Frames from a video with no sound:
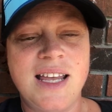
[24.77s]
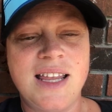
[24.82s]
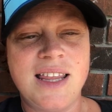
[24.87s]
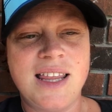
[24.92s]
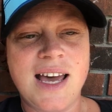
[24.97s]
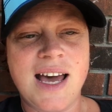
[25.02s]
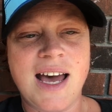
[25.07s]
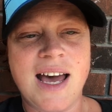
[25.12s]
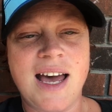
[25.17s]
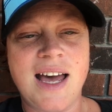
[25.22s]

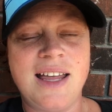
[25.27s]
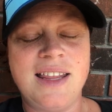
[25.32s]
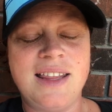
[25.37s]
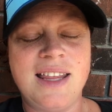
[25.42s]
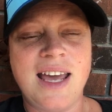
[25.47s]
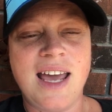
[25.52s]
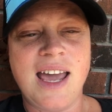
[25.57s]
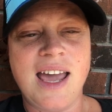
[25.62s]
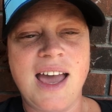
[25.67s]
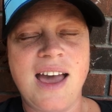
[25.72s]
that
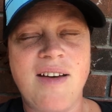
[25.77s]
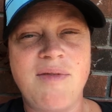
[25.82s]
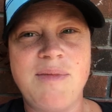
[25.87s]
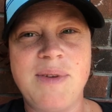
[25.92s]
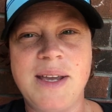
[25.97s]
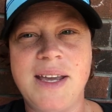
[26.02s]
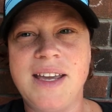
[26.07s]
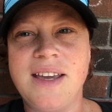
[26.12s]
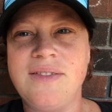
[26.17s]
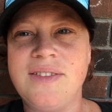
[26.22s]
they have
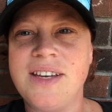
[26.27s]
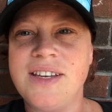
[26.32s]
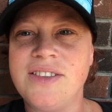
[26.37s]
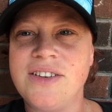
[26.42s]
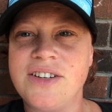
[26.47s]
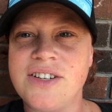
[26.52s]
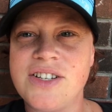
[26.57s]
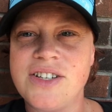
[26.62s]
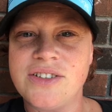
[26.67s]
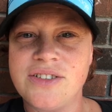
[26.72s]
been giving
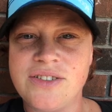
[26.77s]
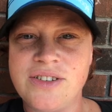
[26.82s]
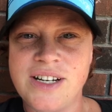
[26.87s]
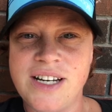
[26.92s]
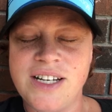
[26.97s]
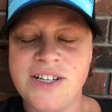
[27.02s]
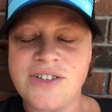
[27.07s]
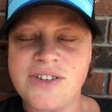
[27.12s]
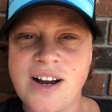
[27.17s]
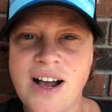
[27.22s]
their
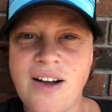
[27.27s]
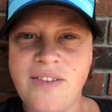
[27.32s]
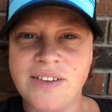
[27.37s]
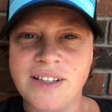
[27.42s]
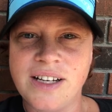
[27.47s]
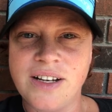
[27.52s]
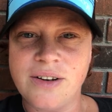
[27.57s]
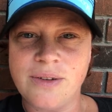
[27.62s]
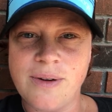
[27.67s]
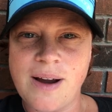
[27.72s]
children
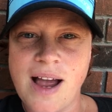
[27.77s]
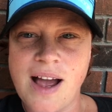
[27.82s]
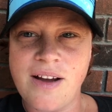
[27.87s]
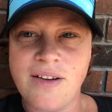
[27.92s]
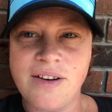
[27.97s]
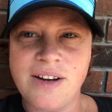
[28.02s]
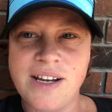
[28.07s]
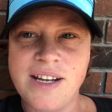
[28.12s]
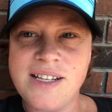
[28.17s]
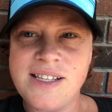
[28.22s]
traveling
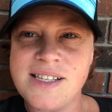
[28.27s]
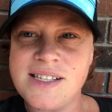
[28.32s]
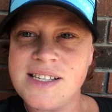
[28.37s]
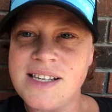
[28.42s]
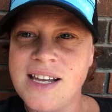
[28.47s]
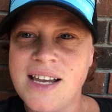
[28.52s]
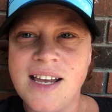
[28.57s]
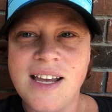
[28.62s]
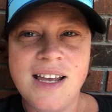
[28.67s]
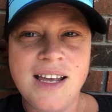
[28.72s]
around, it's